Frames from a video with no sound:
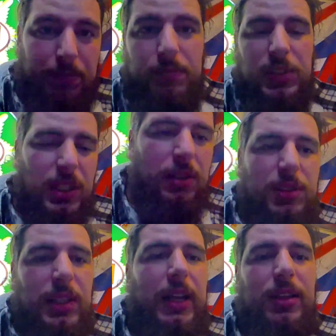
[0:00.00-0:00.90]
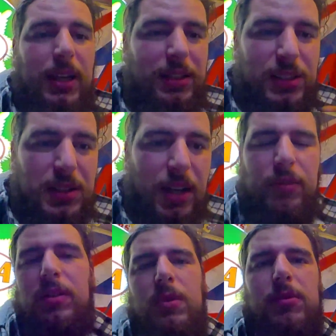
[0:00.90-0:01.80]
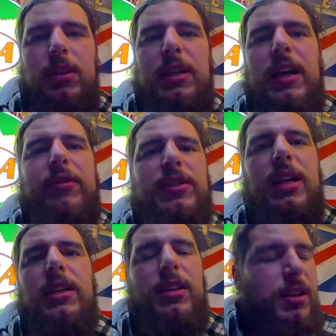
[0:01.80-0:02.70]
still stand that there's nothing wrong with a Kawasaki.